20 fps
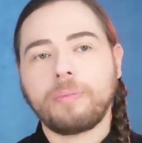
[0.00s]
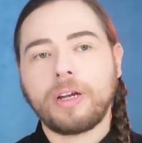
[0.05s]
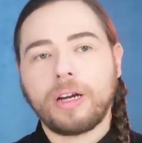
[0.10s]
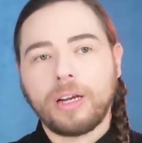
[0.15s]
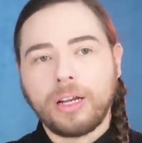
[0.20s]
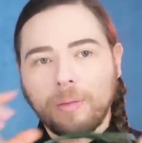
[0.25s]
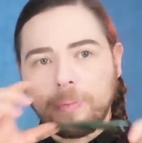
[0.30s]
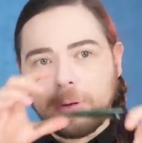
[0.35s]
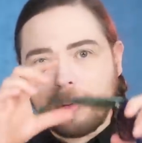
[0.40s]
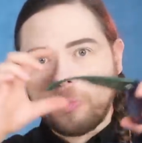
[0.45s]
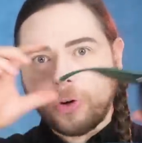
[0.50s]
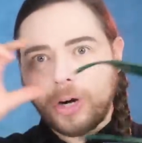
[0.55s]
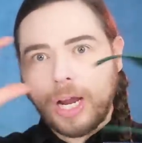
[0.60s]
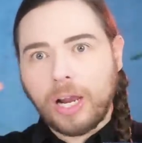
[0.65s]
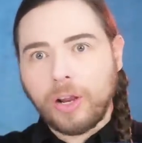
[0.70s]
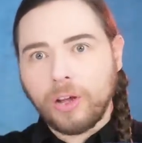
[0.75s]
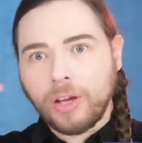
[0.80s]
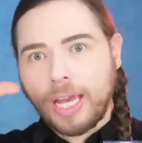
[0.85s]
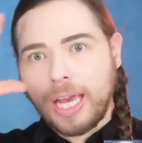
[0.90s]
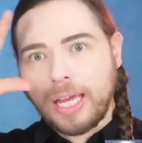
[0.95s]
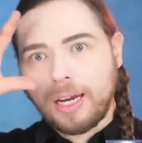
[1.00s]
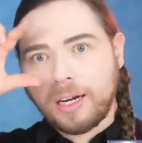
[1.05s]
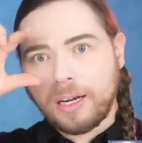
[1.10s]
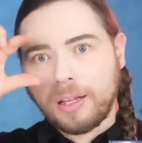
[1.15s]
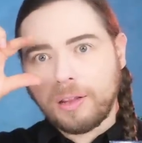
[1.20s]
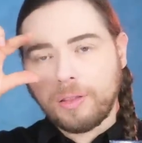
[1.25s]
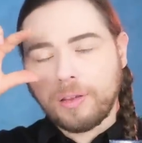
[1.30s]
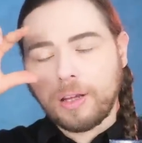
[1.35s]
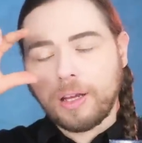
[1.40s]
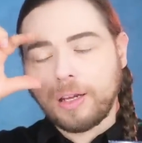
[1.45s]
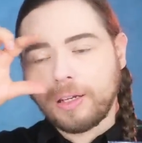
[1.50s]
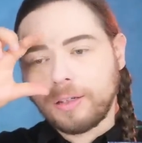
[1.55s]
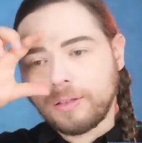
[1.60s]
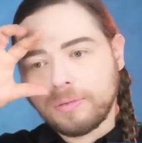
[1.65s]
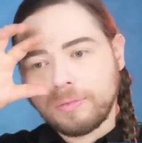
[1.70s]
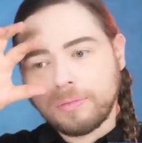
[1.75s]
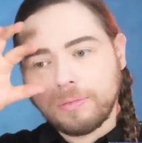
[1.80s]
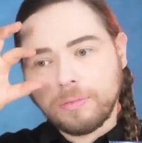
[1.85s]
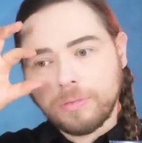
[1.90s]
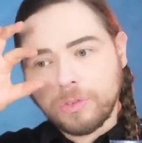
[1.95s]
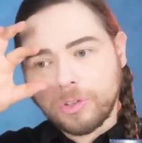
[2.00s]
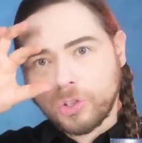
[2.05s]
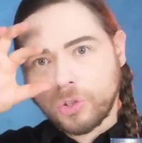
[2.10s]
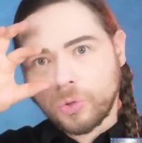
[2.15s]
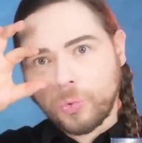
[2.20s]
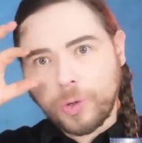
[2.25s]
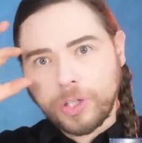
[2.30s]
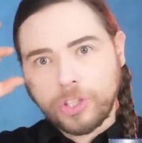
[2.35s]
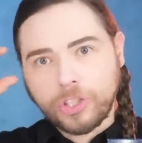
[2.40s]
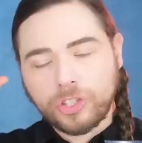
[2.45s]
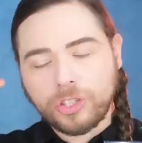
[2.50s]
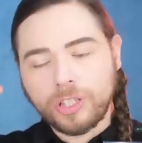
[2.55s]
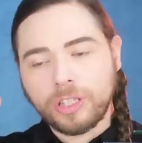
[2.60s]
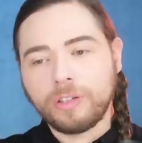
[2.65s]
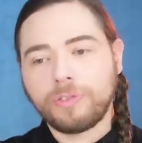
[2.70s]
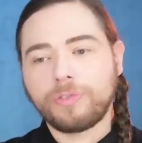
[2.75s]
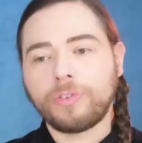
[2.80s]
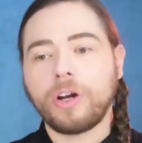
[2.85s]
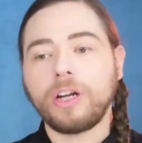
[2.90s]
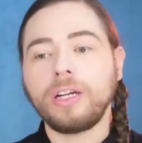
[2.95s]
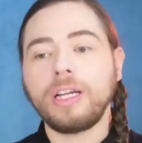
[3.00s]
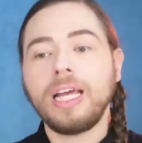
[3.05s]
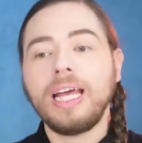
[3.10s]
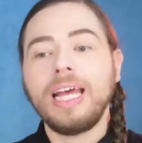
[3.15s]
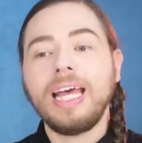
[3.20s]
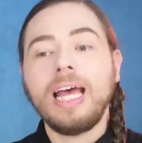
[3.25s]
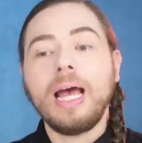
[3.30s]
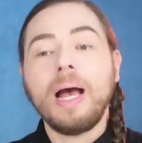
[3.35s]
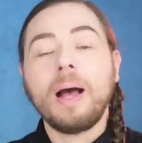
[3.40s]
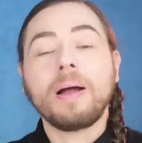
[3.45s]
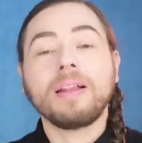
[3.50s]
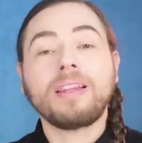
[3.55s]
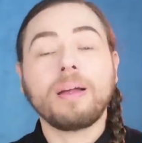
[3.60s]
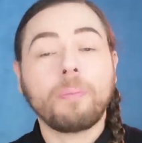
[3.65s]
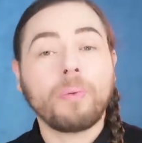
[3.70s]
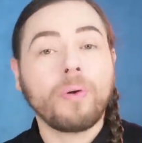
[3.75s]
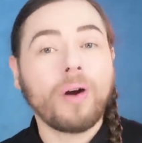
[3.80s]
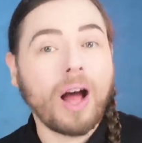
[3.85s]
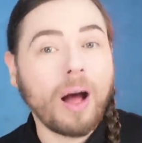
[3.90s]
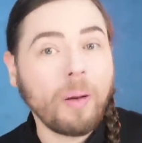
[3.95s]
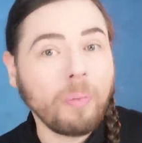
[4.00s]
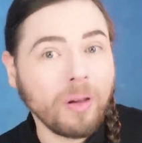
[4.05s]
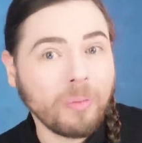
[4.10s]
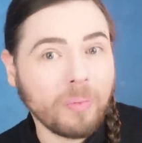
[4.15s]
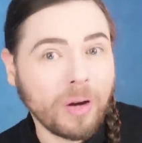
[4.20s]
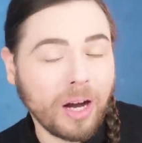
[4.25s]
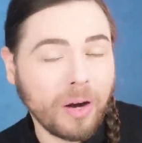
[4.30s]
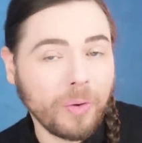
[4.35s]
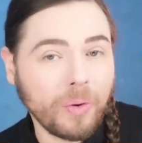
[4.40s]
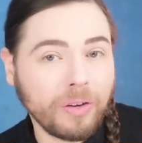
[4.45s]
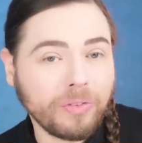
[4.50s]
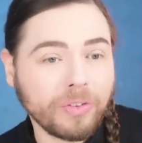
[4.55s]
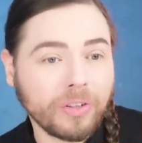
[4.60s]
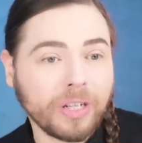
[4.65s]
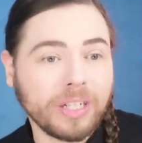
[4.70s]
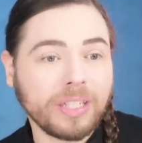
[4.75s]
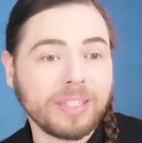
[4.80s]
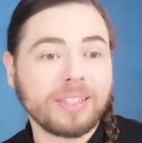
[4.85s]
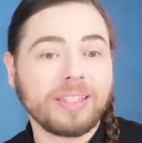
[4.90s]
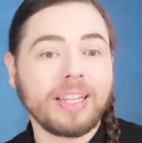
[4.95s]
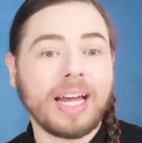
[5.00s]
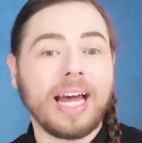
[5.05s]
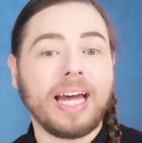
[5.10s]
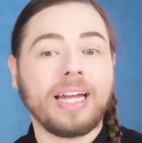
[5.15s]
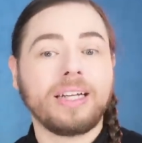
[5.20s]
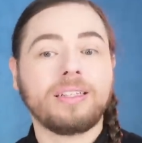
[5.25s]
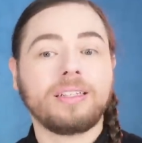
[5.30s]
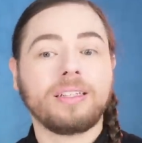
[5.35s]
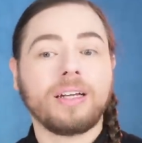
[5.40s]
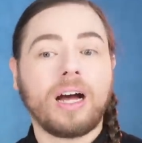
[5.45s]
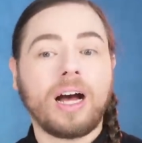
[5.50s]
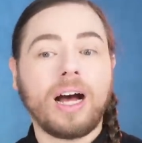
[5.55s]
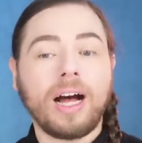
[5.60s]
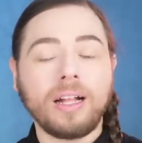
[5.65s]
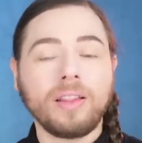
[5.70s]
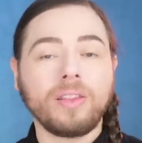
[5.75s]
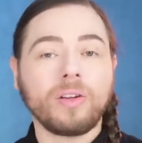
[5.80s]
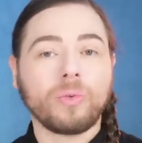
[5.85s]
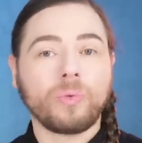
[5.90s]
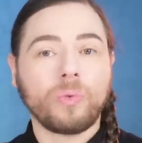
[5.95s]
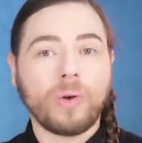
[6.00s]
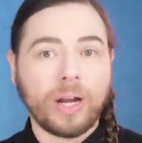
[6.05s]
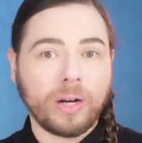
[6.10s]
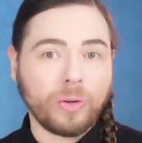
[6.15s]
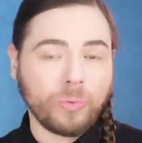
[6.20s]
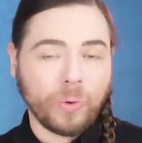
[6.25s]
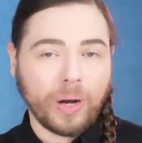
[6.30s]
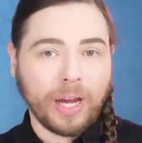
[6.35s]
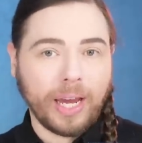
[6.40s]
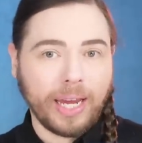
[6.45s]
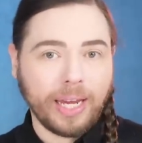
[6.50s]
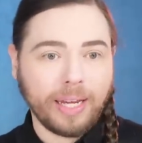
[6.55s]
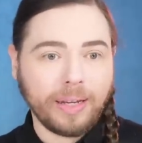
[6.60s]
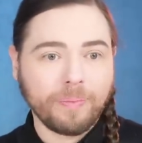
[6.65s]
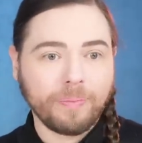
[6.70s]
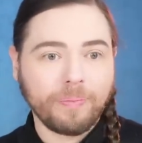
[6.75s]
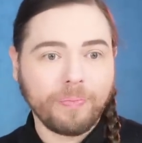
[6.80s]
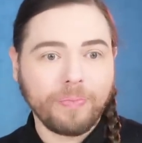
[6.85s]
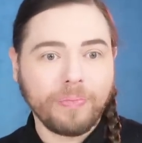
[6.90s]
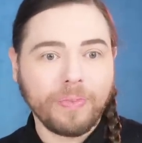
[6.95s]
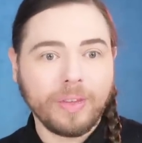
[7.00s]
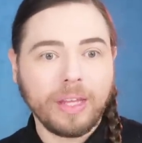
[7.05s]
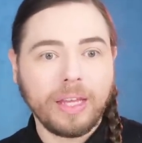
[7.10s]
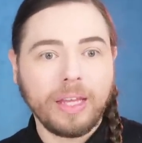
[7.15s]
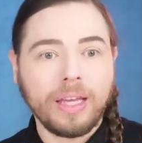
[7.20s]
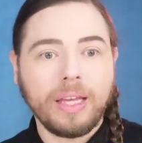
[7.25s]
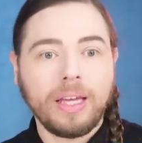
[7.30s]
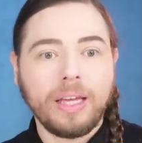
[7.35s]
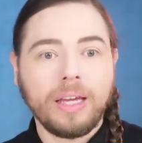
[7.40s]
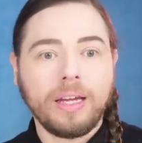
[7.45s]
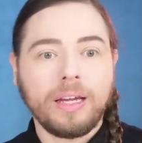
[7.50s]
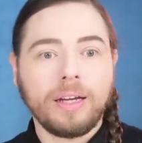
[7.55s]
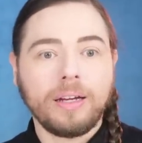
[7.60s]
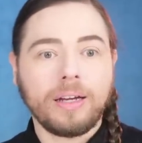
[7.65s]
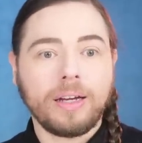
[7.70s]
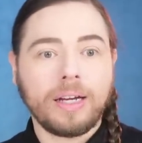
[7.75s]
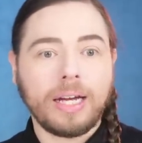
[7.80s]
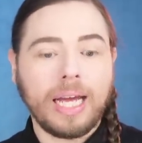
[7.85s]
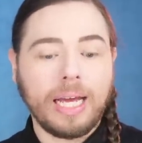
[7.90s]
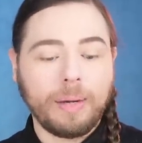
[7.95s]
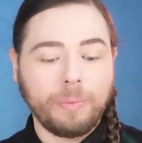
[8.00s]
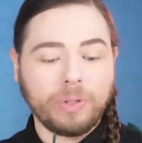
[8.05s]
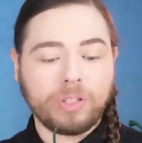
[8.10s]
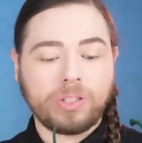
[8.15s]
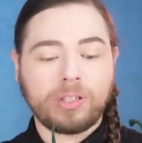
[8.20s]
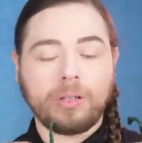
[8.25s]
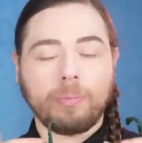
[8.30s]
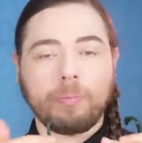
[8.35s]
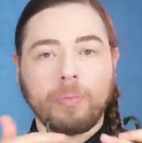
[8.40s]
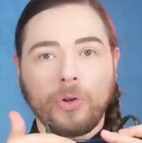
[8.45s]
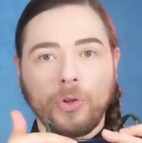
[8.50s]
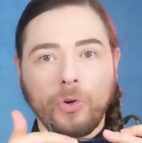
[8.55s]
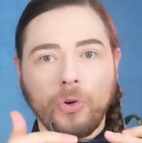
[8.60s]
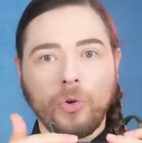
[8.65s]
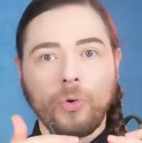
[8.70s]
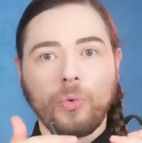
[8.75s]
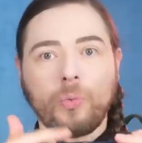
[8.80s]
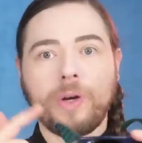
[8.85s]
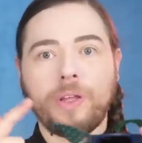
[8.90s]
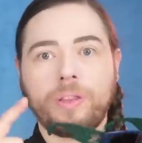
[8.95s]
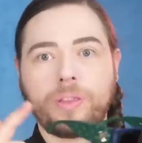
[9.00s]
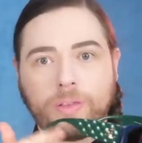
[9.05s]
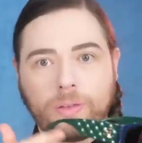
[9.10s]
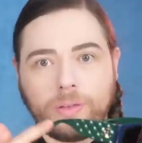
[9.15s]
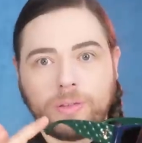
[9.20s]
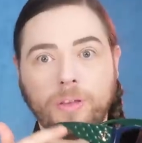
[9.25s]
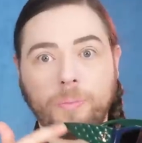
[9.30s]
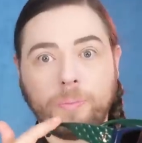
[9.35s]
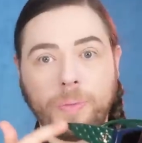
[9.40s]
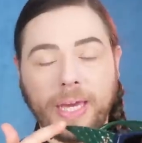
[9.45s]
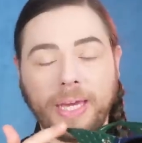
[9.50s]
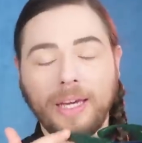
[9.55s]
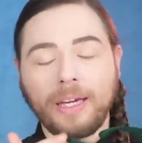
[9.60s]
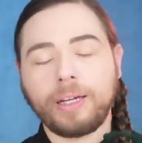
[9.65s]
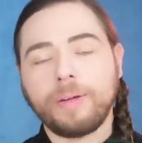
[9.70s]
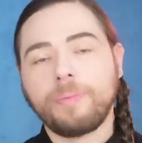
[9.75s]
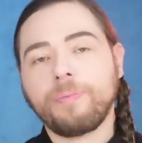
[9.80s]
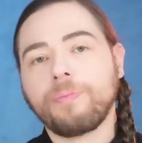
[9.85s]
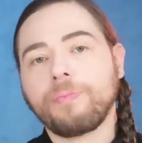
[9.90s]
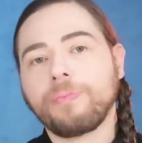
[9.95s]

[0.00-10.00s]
They're a little bit more elongated and squished in the front. The problem, however, is that on the runway, it was the blue with the pink.